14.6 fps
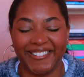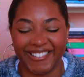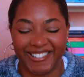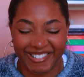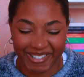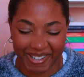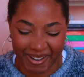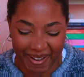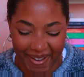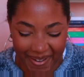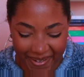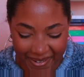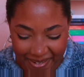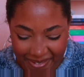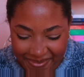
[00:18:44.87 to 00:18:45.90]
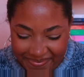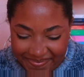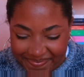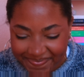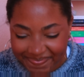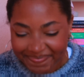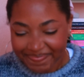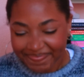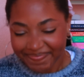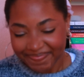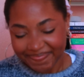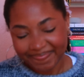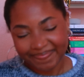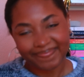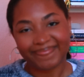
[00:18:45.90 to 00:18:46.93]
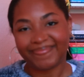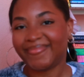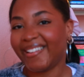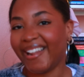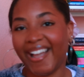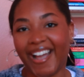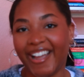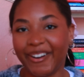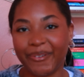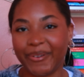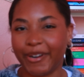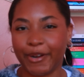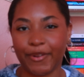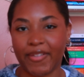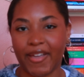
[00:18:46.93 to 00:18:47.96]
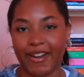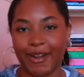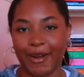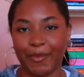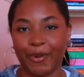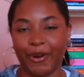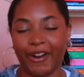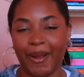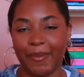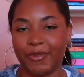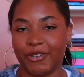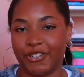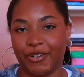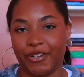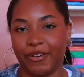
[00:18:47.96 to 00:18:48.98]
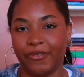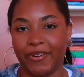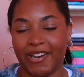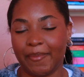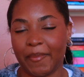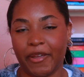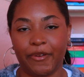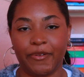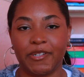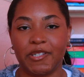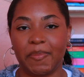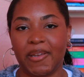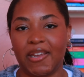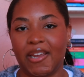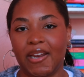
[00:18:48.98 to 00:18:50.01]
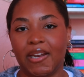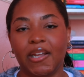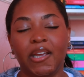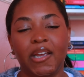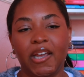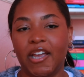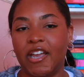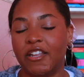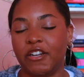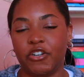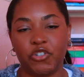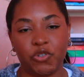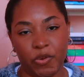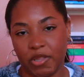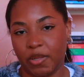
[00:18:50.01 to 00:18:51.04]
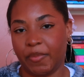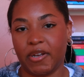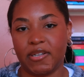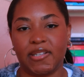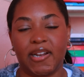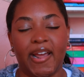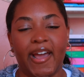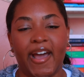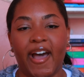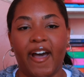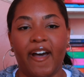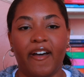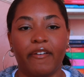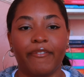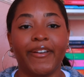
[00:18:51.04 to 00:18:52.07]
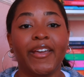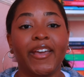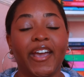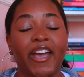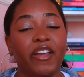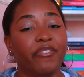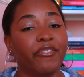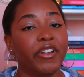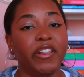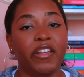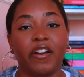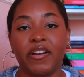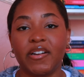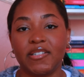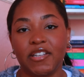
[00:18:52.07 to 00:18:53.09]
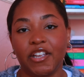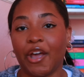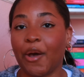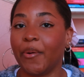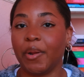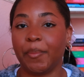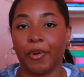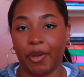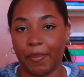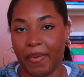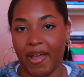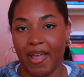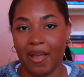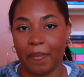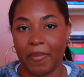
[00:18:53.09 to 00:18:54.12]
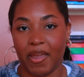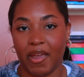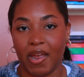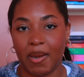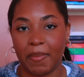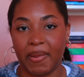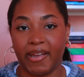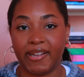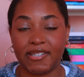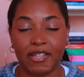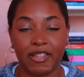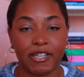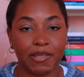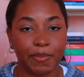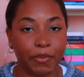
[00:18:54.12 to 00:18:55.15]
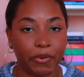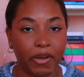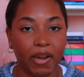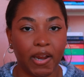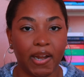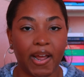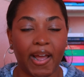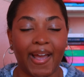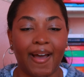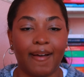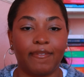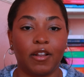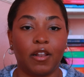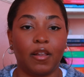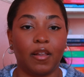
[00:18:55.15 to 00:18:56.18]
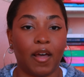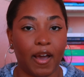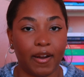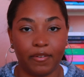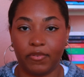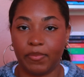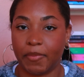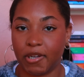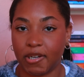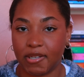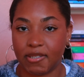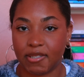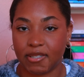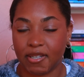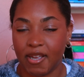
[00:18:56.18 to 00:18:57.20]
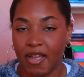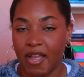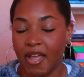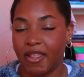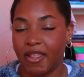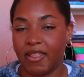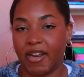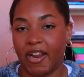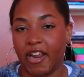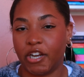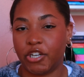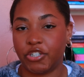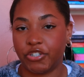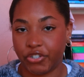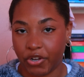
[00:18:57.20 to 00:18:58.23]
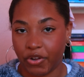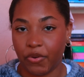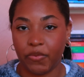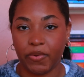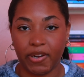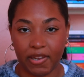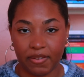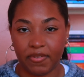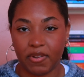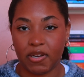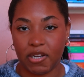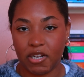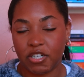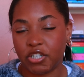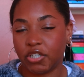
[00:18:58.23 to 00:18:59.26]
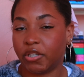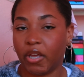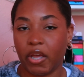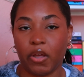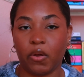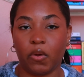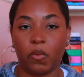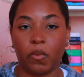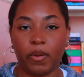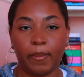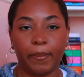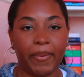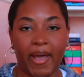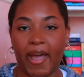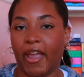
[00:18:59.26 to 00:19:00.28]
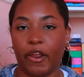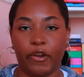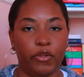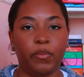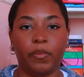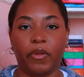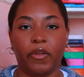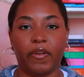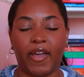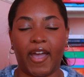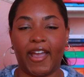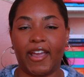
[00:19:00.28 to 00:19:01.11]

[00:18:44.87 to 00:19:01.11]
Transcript: So I don't want to do that anymore. I'm just going to read at my own speed and enjoy the books that I have, and really honestly go on a book buying ban, because at this point I have a lot of books that I don't even need to go buy a new book.